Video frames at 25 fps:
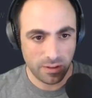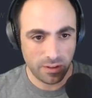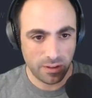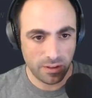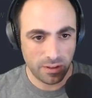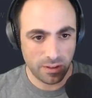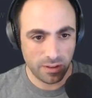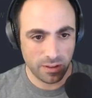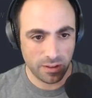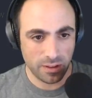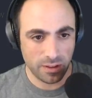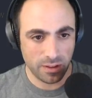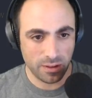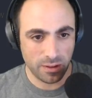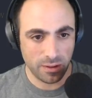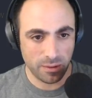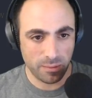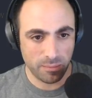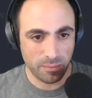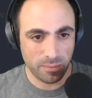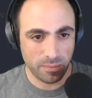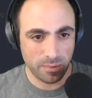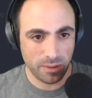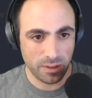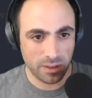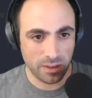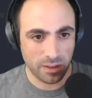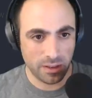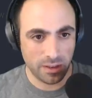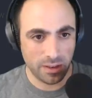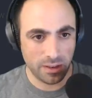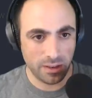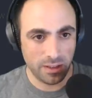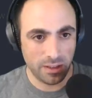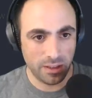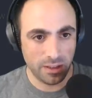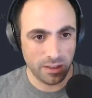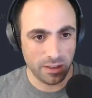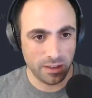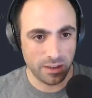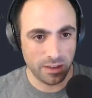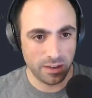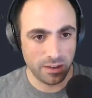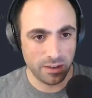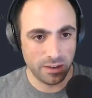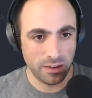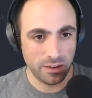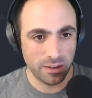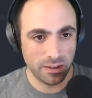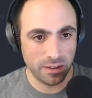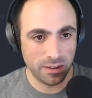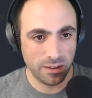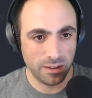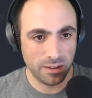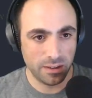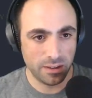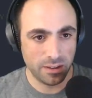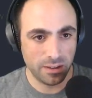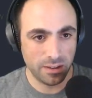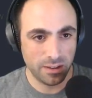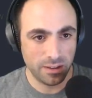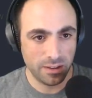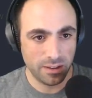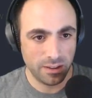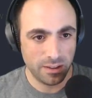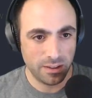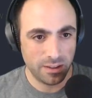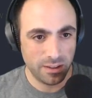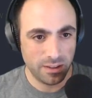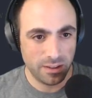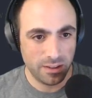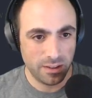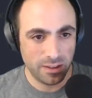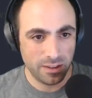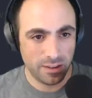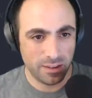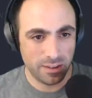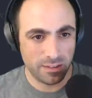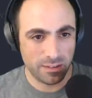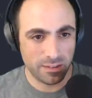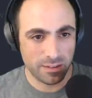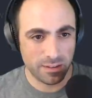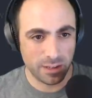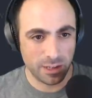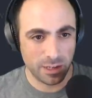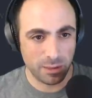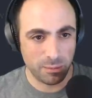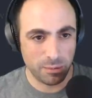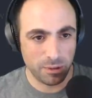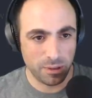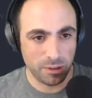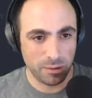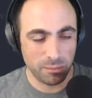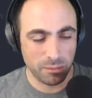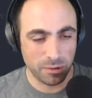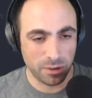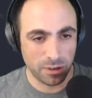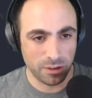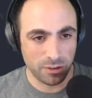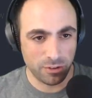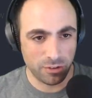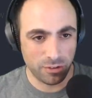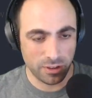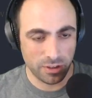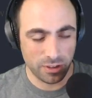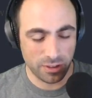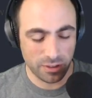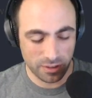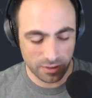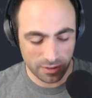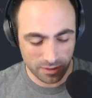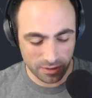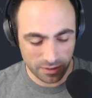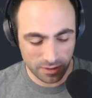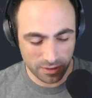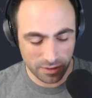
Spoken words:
And here it's gonna be margin